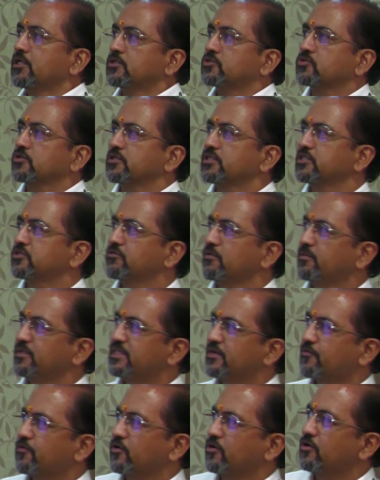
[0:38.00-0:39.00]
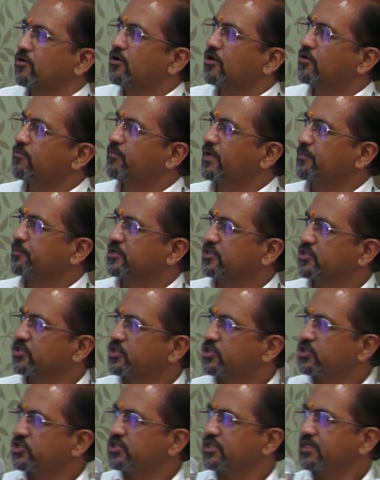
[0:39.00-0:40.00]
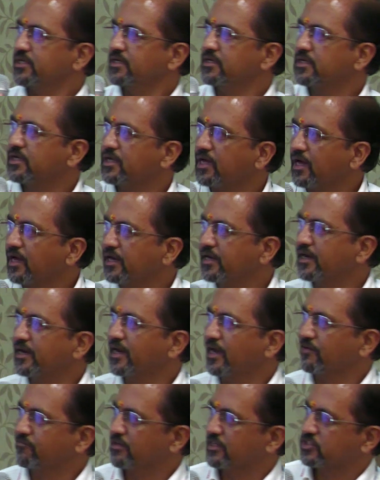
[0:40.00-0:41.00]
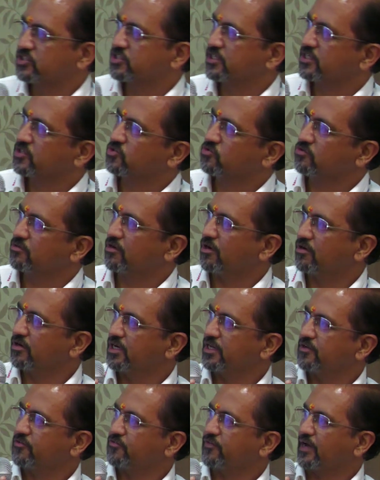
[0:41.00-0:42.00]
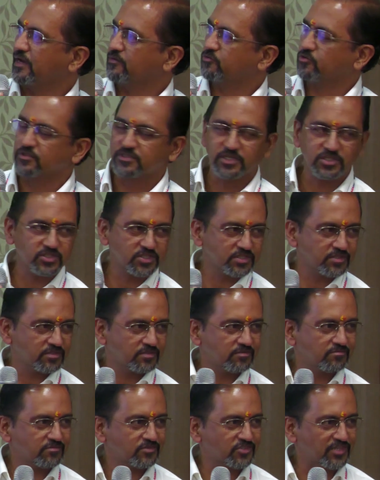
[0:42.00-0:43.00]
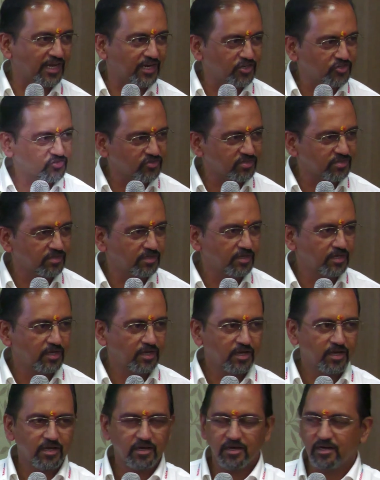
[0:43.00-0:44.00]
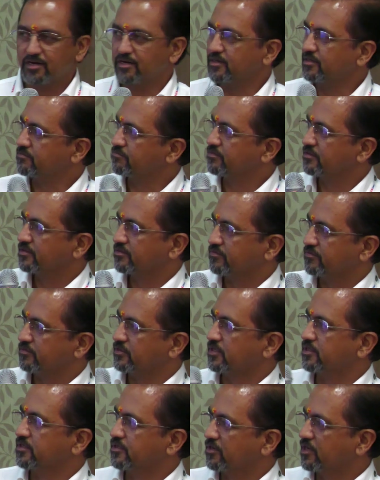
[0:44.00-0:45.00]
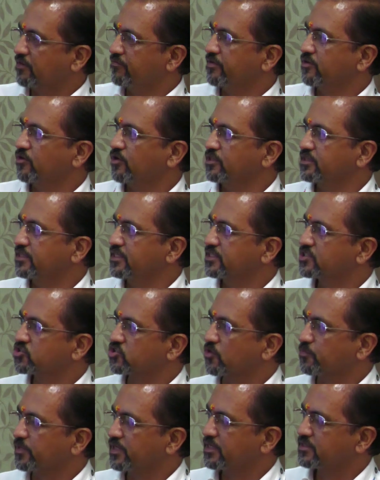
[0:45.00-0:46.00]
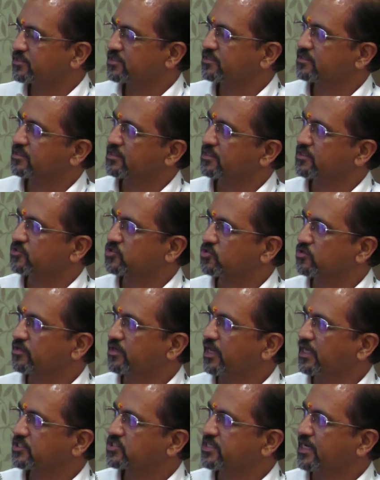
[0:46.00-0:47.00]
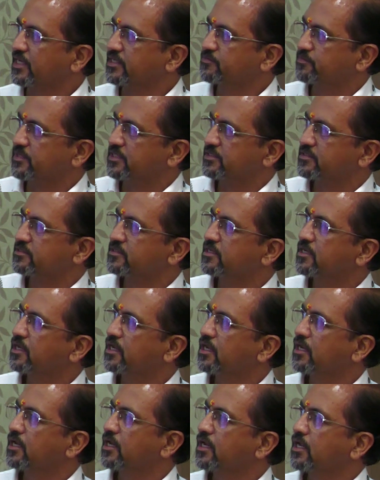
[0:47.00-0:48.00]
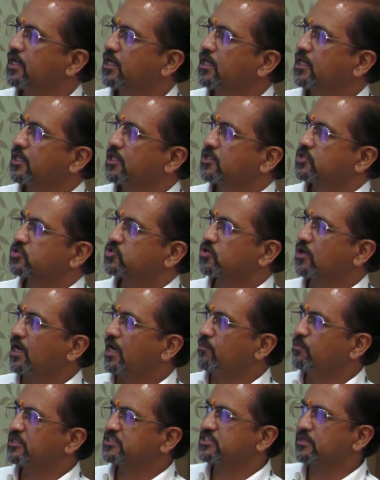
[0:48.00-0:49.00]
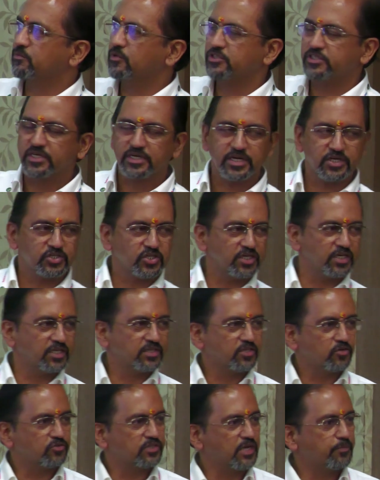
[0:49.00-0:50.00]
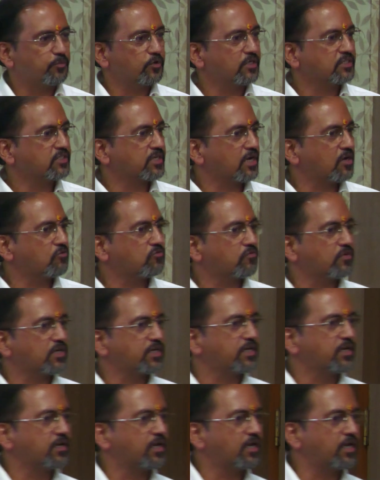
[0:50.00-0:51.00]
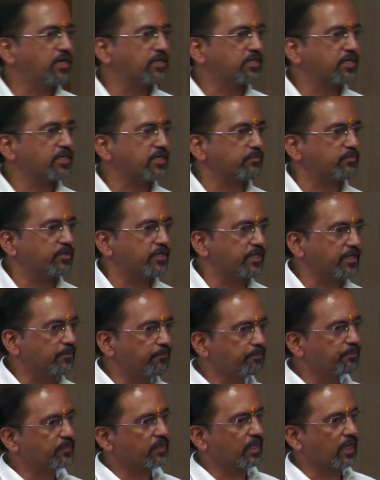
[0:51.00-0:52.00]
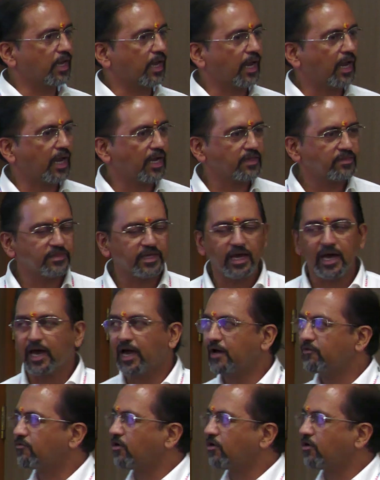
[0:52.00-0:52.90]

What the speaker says: So this will be the flow of my presentation, and I will stick to only 5 to 6 slides. We are covering all these topics. So next slide, please. So MSW generation in the Udaipur is around 180 TPD, and they have